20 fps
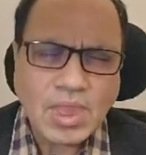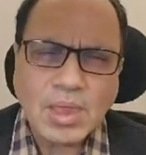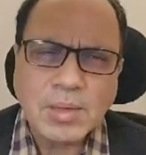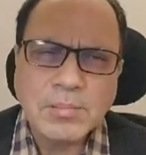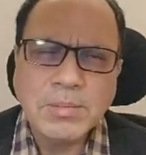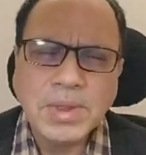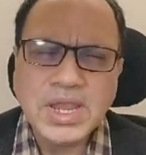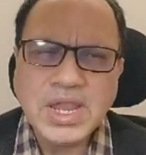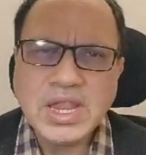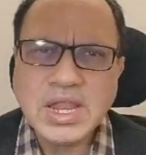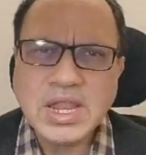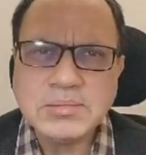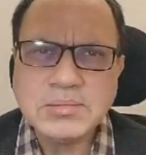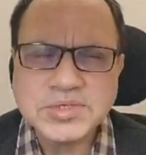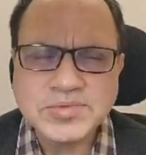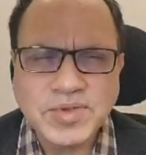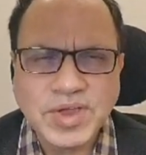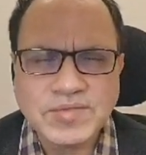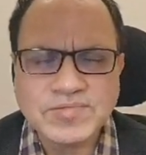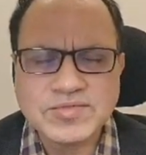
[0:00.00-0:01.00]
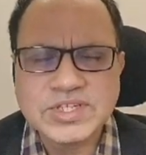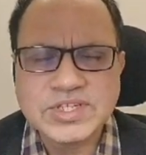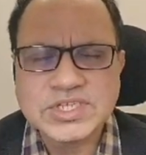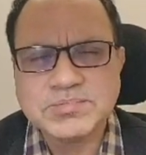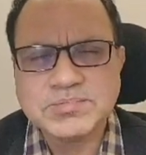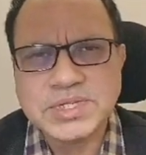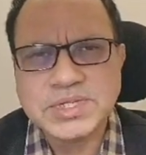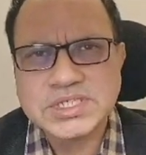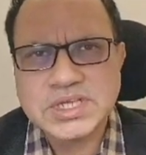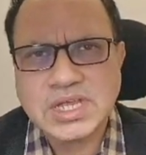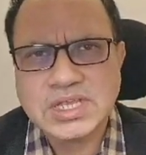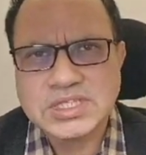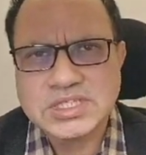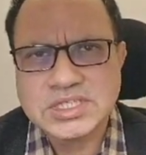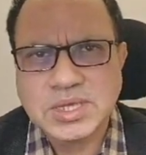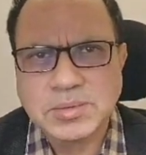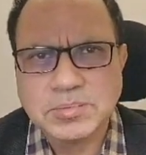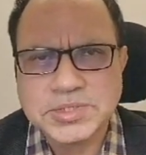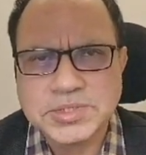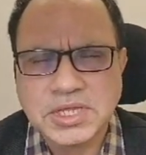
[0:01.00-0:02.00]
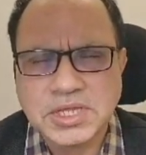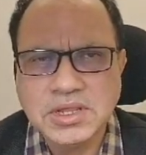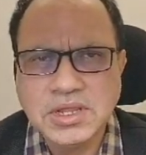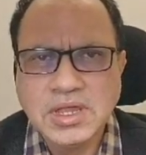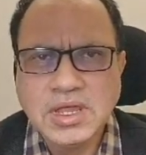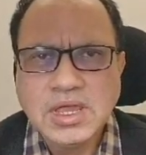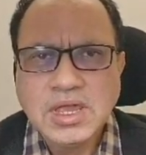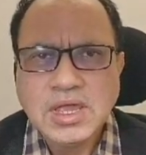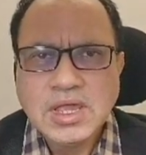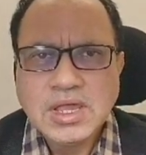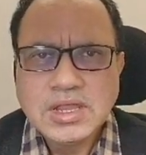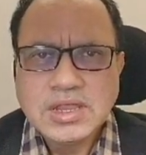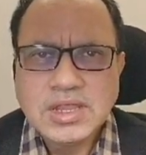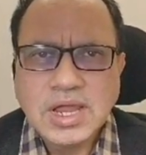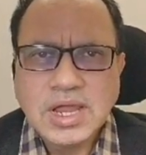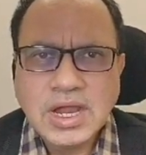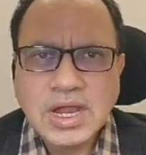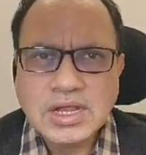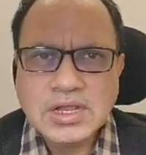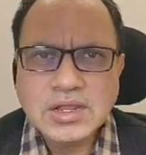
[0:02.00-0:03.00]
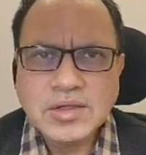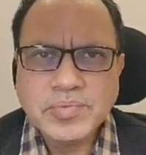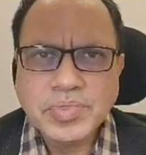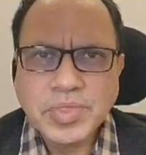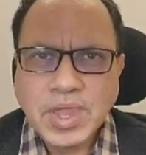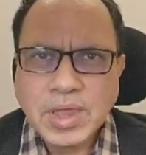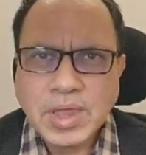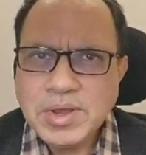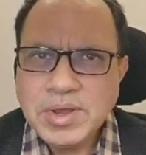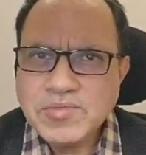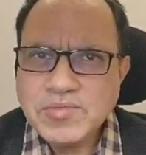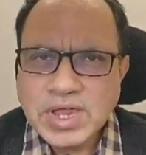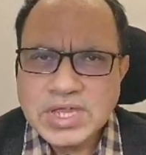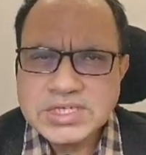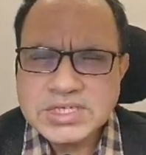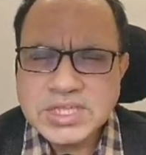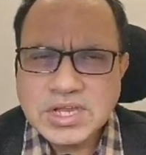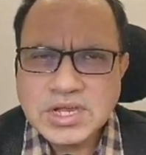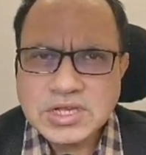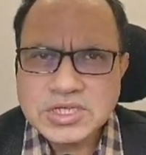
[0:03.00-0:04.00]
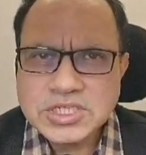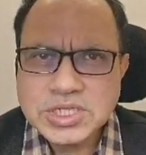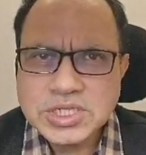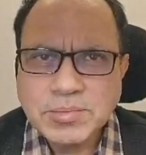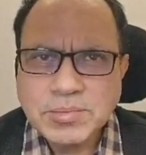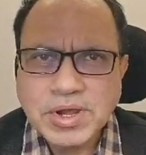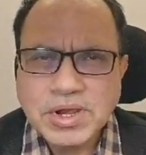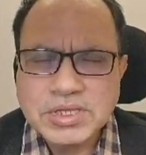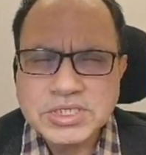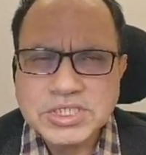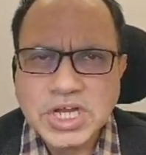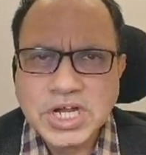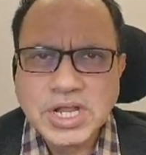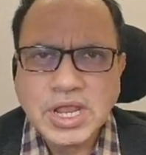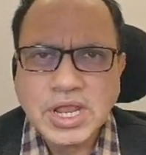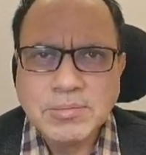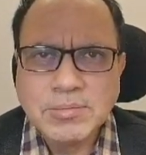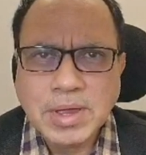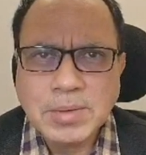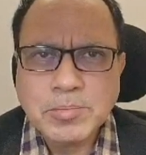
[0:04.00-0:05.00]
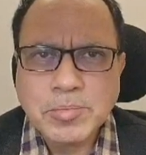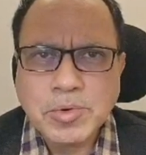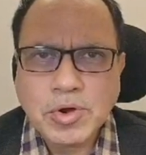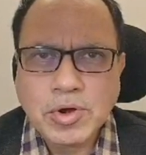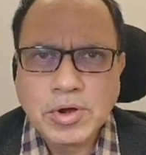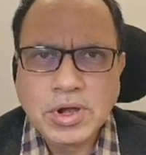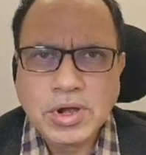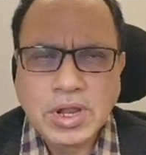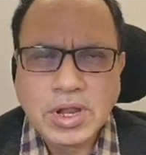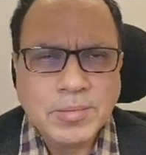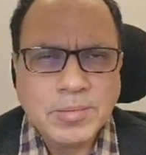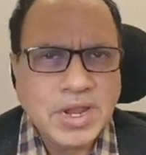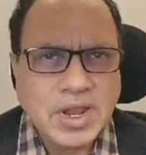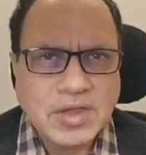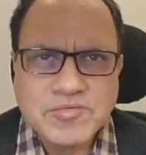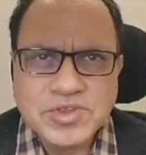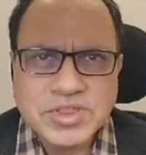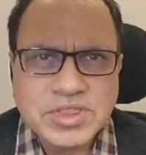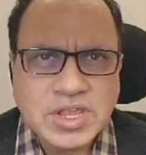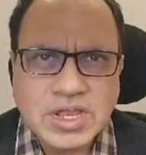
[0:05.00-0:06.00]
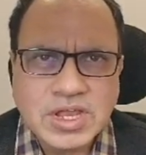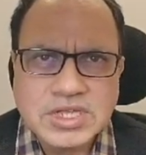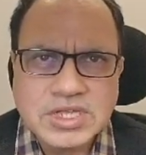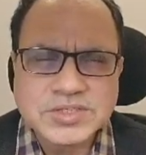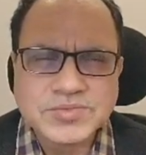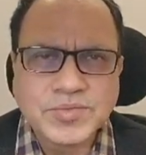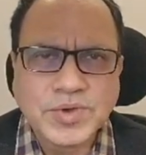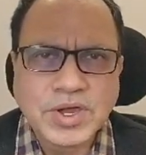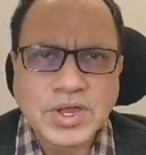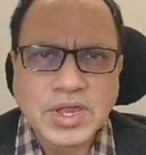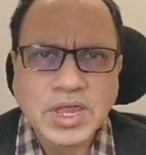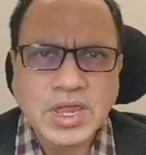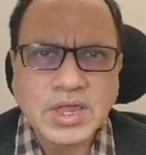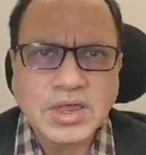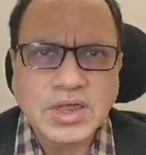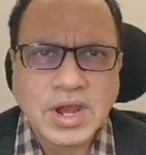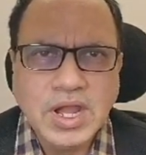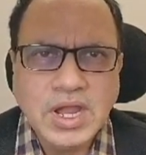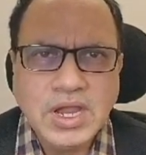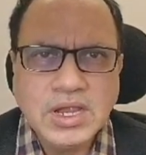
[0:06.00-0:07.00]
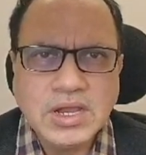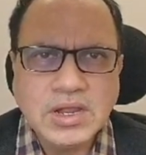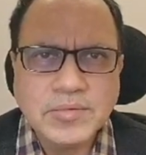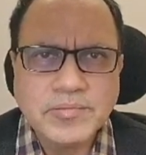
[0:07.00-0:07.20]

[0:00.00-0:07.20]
Many times we have this misconception that why is the customer rejecting my product? Everything is working, right?